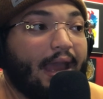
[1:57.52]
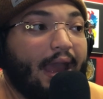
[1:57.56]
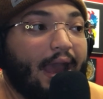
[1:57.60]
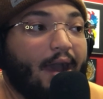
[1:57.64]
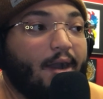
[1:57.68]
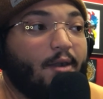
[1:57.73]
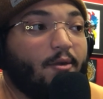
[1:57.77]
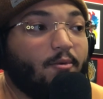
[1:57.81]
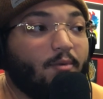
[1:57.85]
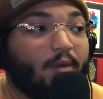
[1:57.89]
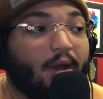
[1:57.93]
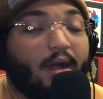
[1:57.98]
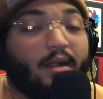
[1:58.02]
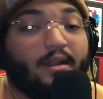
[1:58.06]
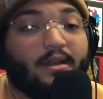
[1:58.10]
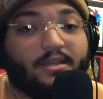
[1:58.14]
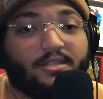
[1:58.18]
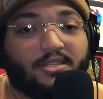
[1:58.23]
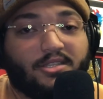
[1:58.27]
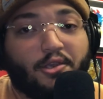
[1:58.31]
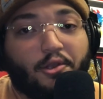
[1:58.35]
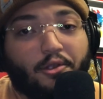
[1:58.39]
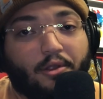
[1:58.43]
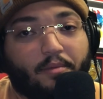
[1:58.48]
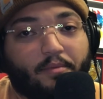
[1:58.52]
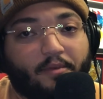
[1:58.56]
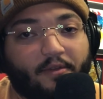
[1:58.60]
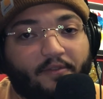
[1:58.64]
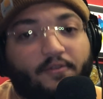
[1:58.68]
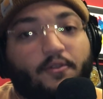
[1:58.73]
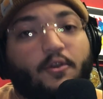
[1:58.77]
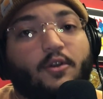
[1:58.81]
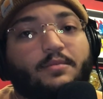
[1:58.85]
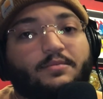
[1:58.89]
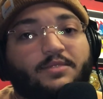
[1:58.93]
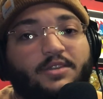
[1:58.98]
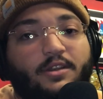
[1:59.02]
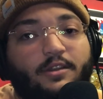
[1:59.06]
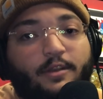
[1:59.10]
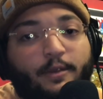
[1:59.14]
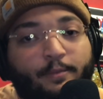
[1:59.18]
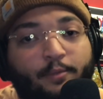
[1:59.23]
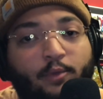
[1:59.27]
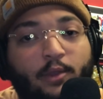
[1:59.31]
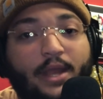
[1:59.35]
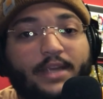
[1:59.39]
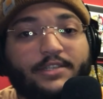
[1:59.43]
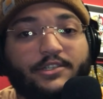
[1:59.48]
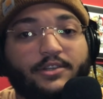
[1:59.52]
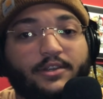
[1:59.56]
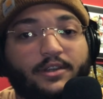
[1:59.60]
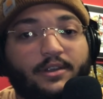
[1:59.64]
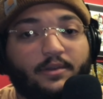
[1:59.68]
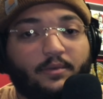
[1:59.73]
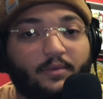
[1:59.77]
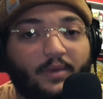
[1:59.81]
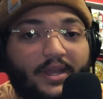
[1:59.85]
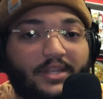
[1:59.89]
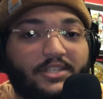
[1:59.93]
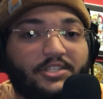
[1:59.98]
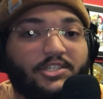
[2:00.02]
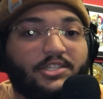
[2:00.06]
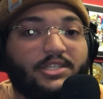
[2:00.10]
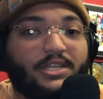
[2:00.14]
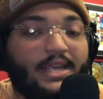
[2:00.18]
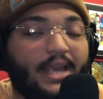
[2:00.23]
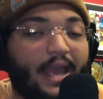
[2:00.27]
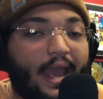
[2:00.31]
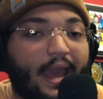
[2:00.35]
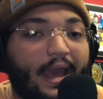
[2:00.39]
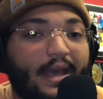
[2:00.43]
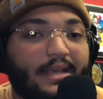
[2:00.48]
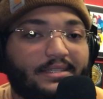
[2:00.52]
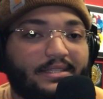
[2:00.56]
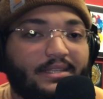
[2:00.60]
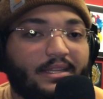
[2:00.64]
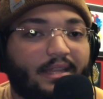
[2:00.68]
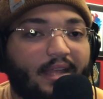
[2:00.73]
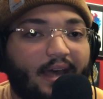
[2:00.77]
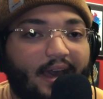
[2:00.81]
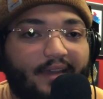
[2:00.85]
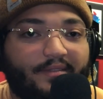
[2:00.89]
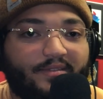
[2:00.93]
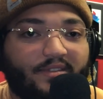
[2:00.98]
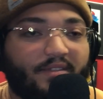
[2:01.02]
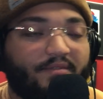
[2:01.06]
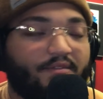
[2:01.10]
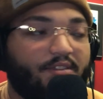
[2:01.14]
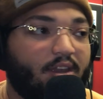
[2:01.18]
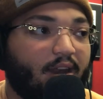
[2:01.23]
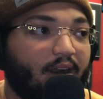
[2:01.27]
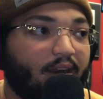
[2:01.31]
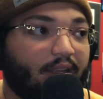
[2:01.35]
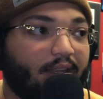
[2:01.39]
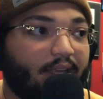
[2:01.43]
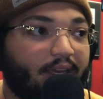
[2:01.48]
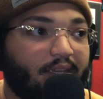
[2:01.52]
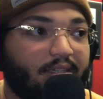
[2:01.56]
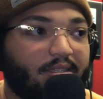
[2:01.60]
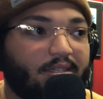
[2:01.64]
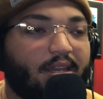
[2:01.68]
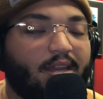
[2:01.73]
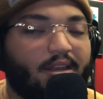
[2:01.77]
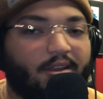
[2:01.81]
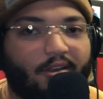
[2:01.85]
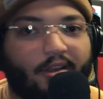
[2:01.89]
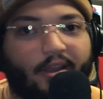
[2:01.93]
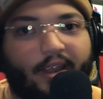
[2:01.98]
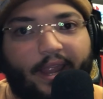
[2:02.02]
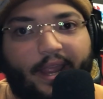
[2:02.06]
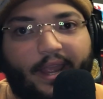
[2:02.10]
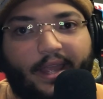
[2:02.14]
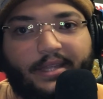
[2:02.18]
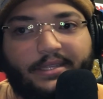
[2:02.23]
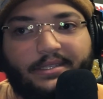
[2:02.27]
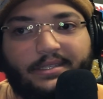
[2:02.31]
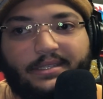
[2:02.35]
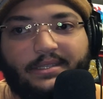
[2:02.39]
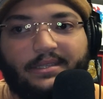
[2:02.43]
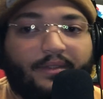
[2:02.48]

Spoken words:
how well Ahsoka performs under pressure when she has the lives of younglings in her hands.